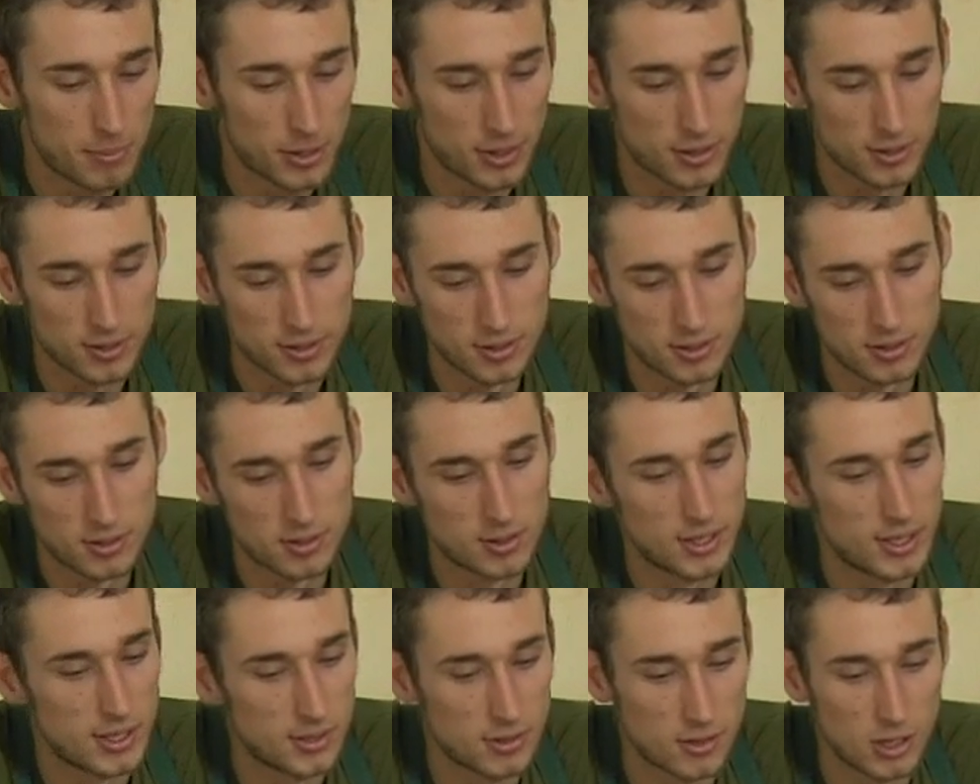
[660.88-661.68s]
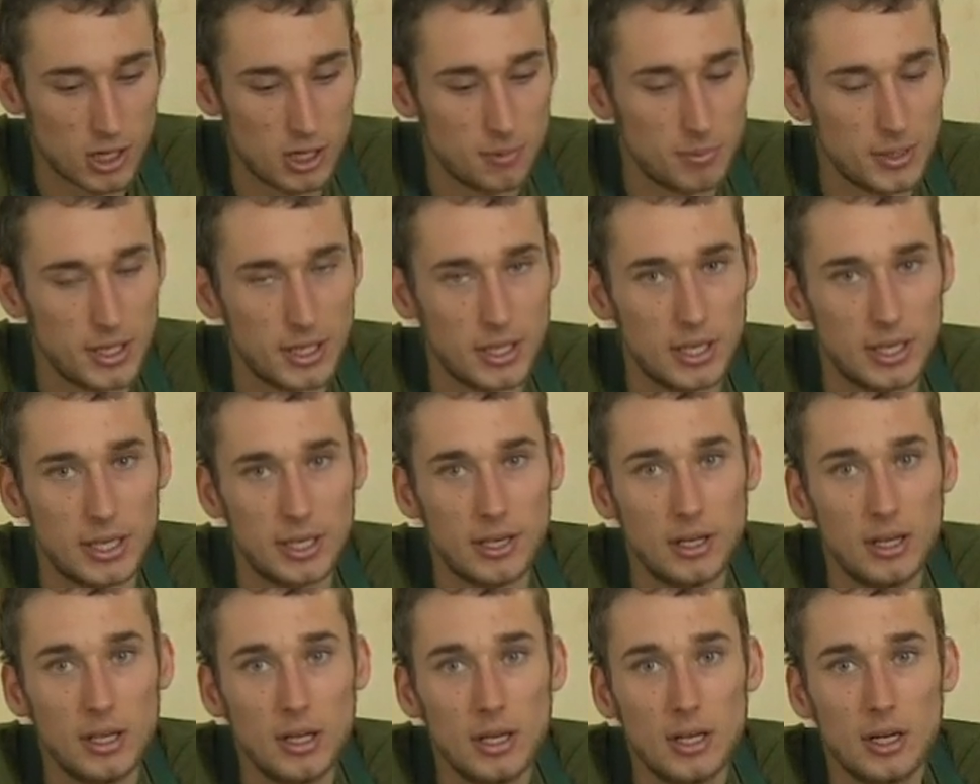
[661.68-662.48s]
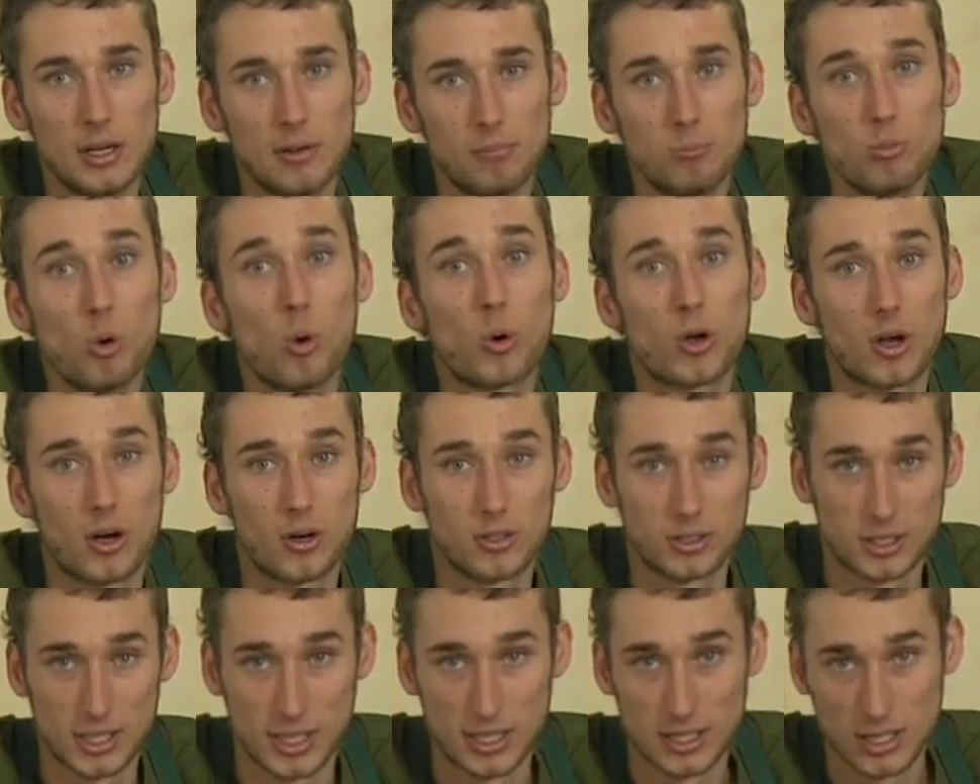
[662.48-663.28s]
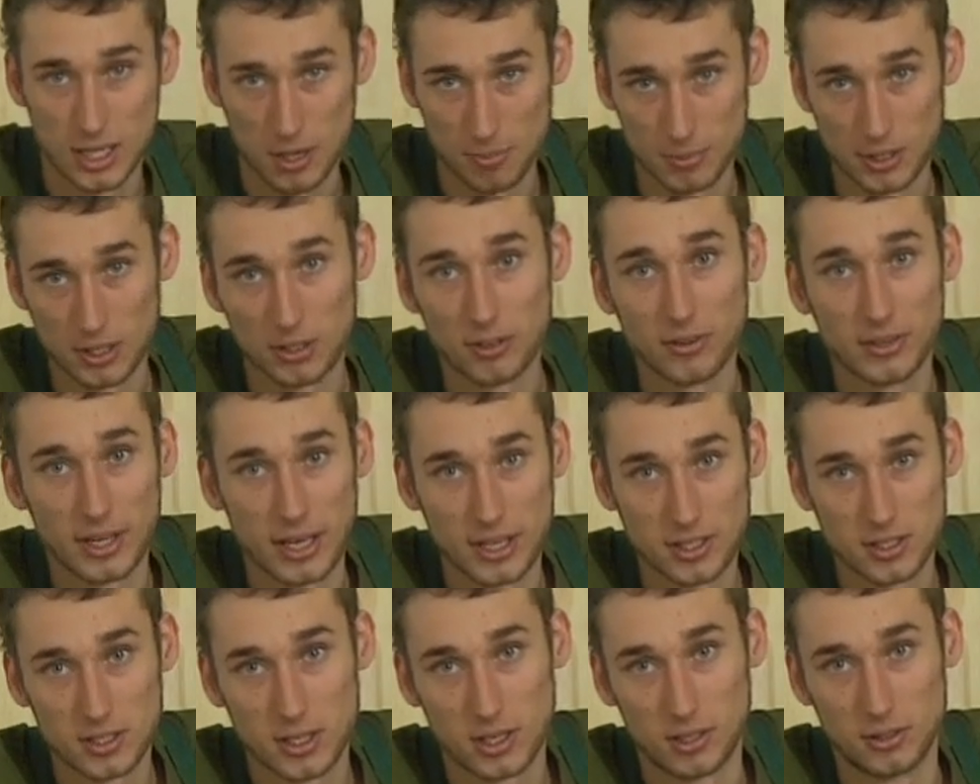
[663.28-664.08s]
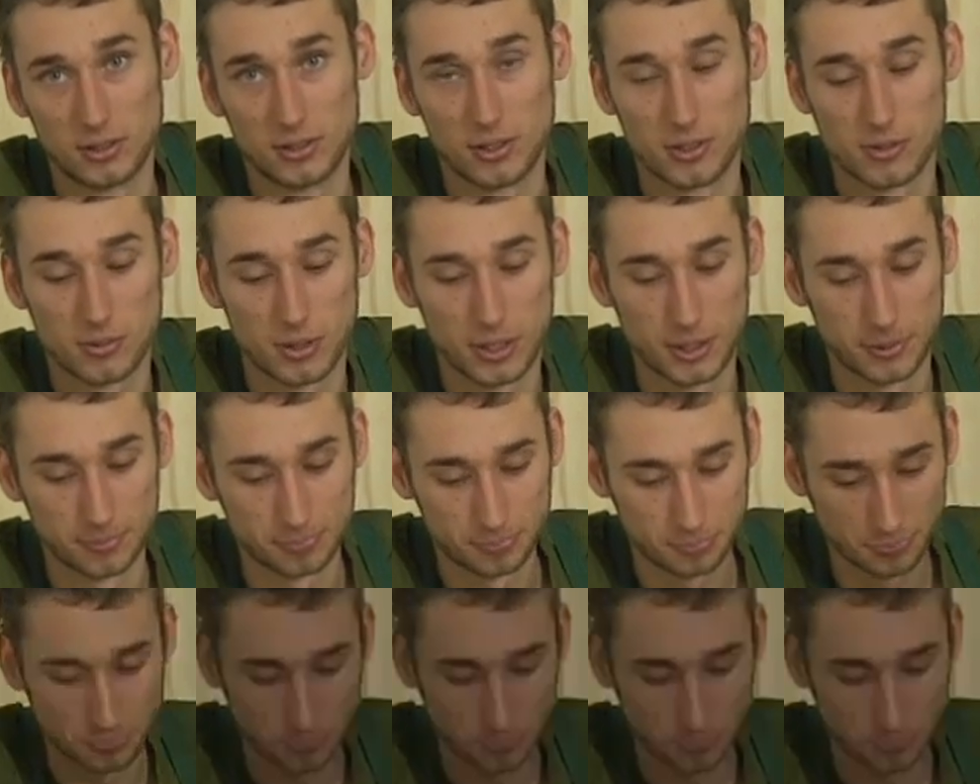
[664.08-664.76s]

because there's going to be more content coming on that channel as well.